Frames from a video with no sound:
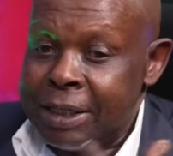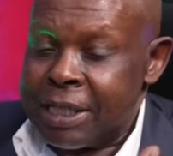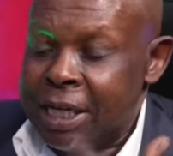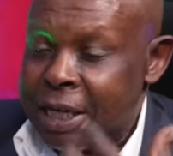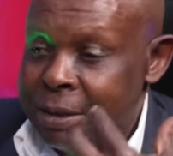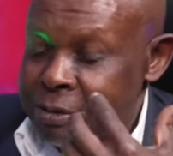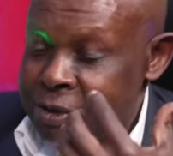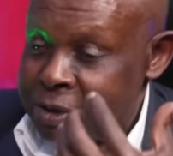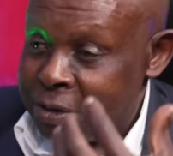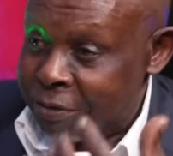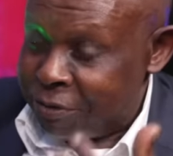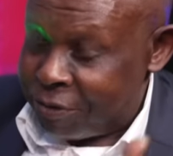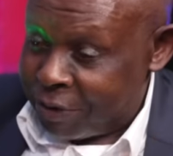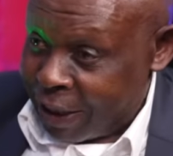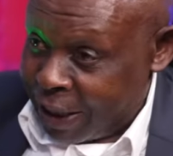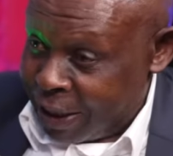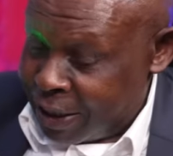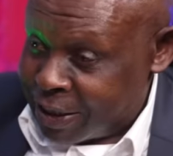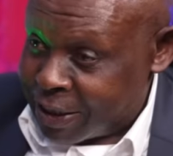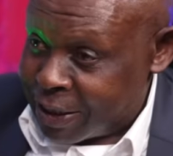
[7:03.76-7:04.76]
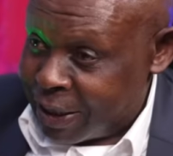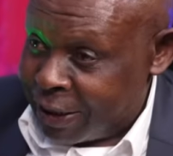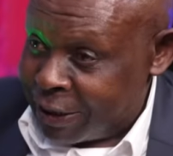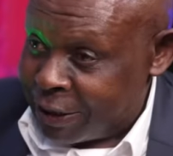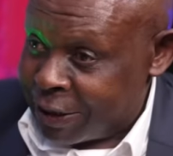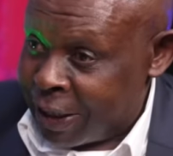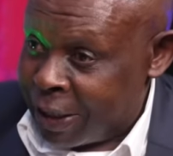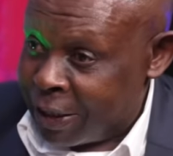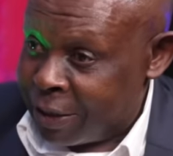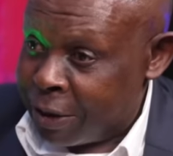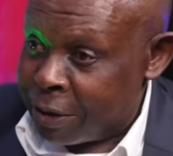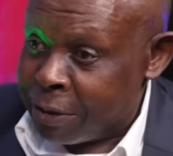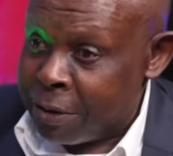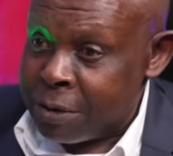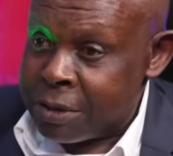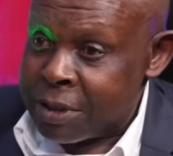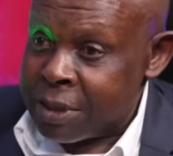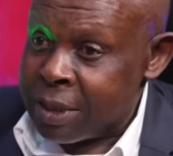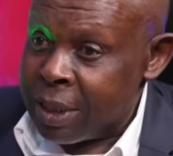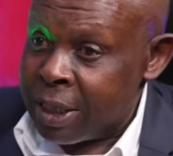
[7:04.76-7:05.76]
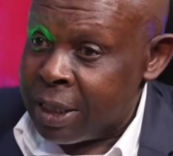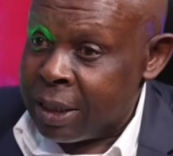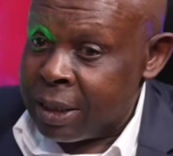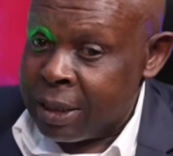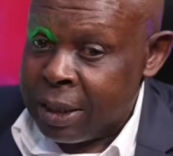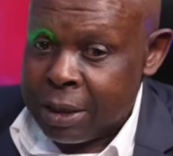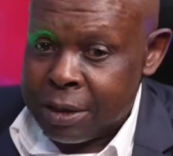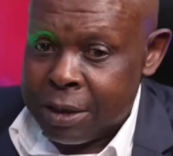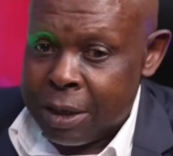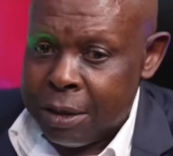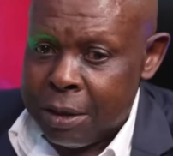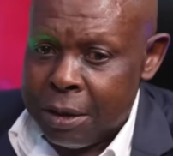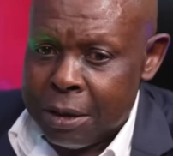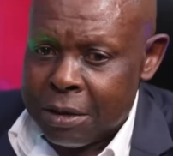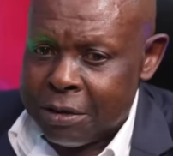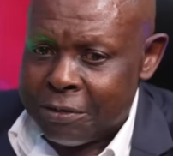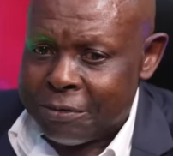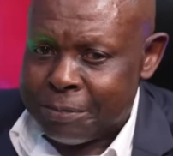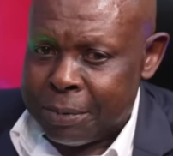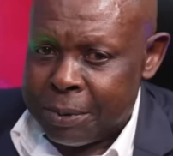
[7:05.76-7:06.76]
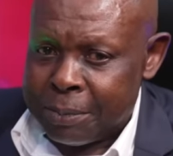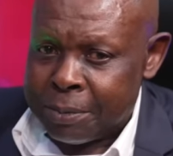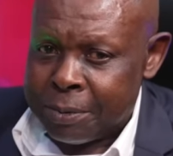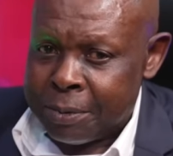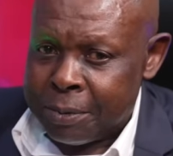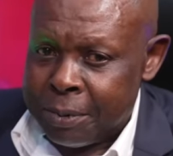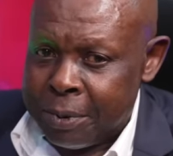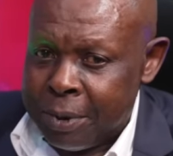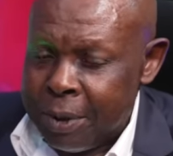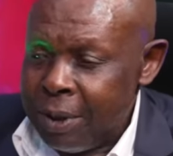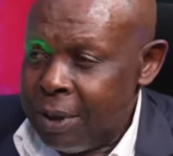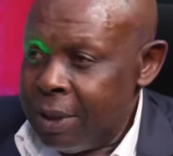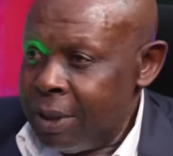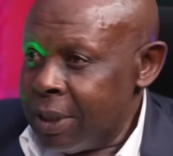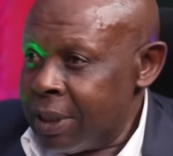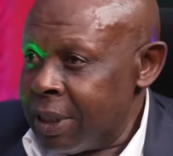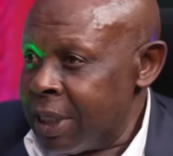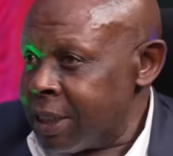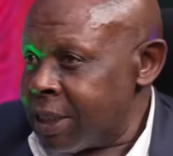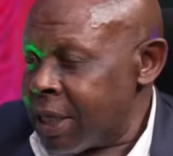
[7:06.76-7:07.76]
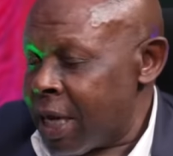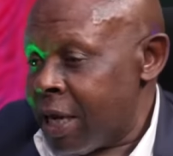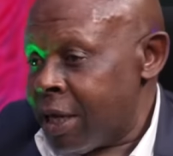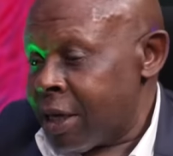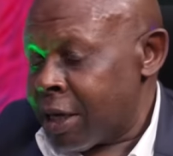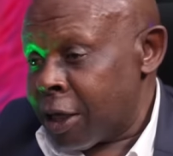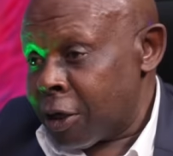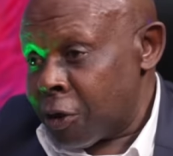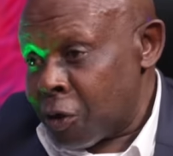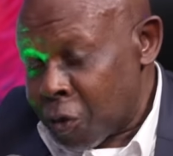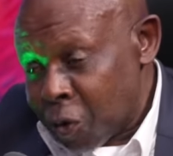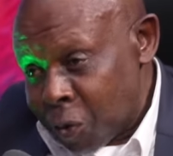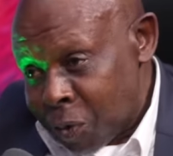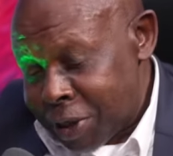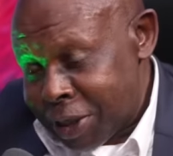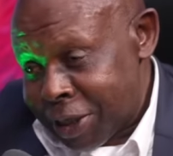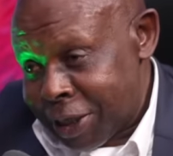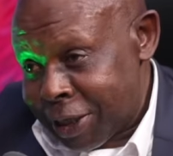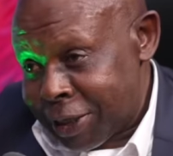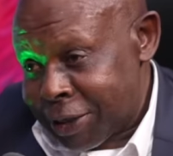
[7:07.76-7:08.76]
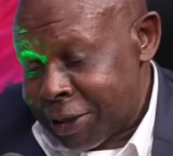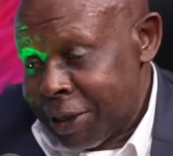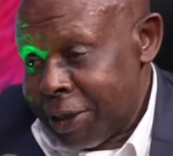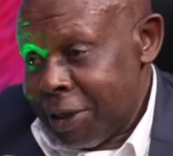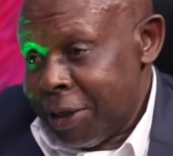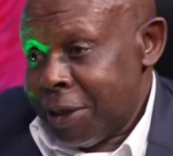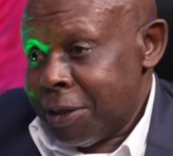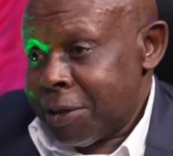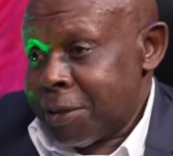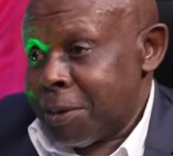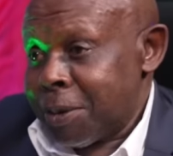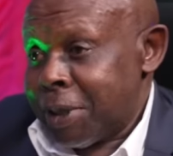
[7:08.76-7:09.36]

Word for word: terms of race and gender, considering that a lot of people that I recruited to